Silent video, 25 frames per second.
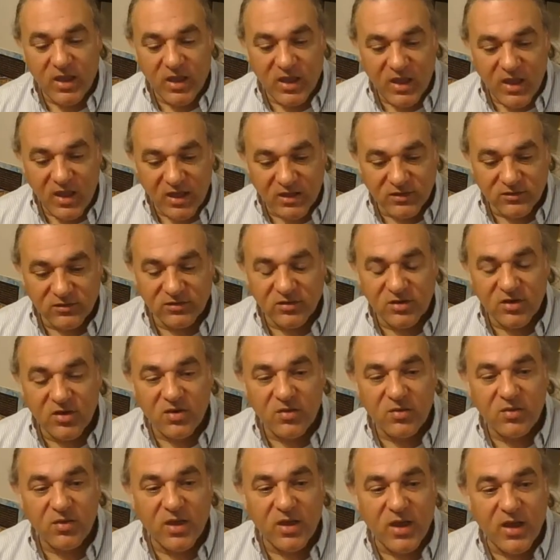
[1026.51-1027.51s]
And
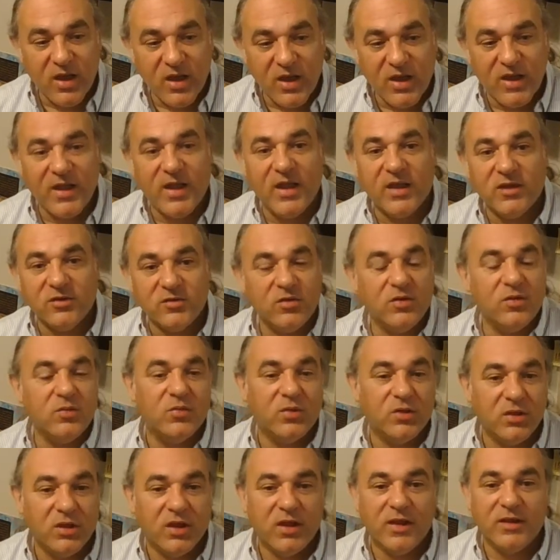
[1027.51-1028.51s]
so I actually
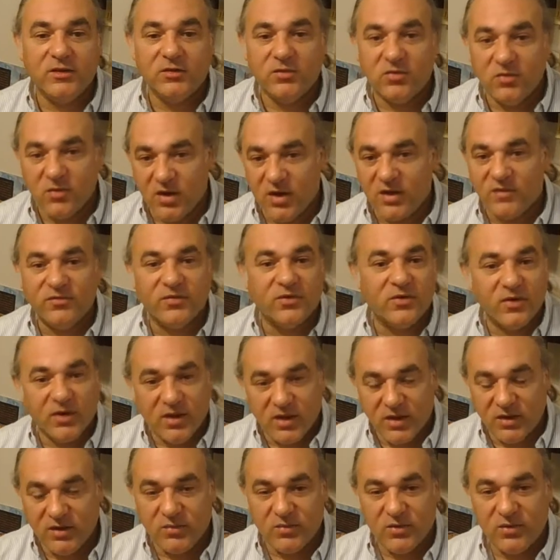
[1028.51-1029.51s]
would like to offer
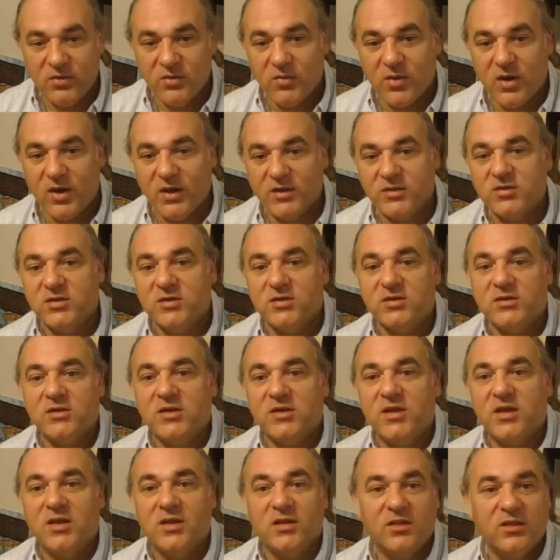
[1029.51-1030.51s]
anyone who watches
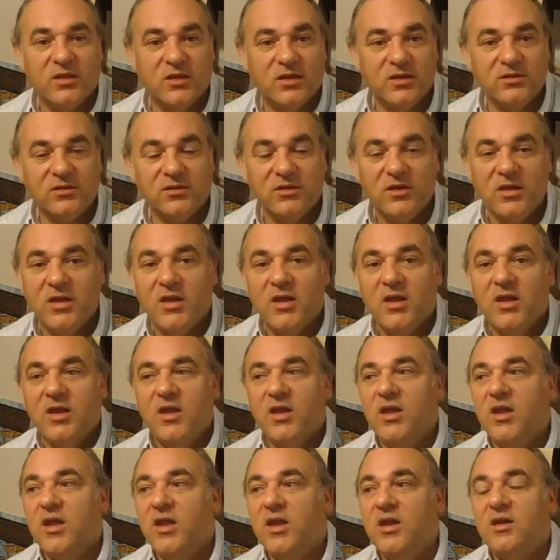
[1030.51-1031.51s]
uh, this,
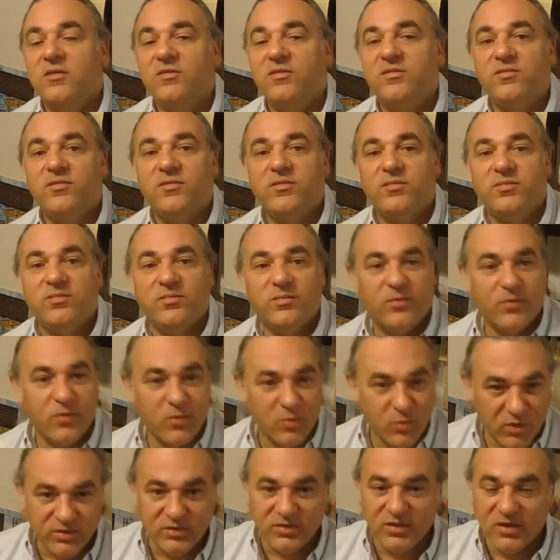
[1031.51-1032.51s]
if
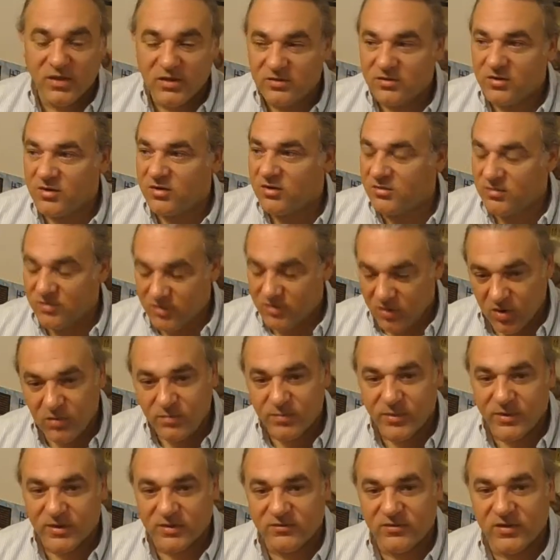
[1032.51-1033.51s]
when things are
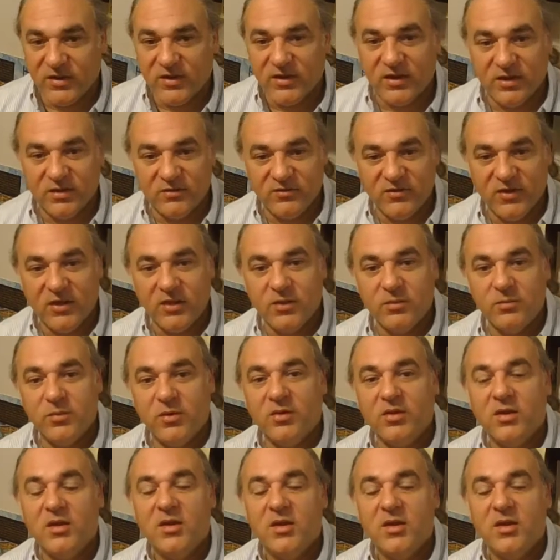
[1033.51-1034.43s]
open and available,